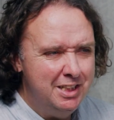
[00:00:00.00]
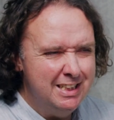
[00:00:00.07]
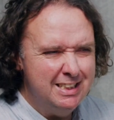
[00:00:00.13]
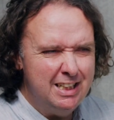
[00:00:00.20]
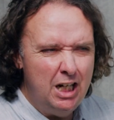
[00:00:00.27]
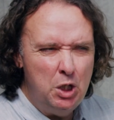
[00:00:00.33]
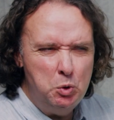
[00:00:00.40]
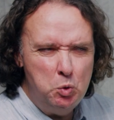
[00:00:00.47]
And it's
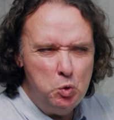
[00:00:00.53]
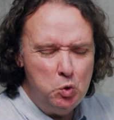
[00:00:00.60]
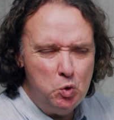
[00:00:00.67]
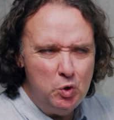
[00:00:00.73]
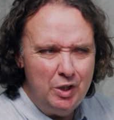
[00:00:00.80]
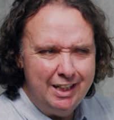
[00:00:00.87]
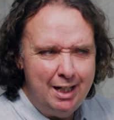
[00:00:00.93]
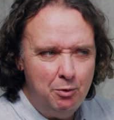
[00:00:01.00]
like,
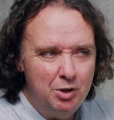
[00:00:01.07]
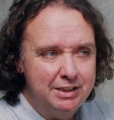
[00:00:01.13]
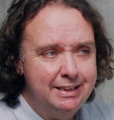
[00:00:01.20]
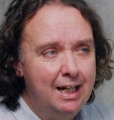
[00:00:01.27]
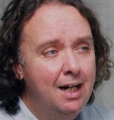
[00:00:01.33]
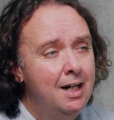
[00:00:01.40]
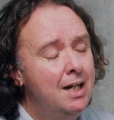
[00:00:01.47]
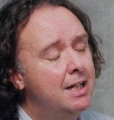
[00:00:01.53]
oh, okay, what's
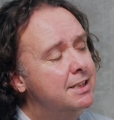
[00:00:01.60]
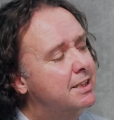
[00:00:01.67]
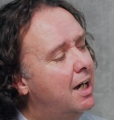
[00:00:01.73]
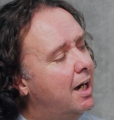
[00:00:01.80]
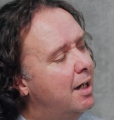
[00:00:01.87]
that? So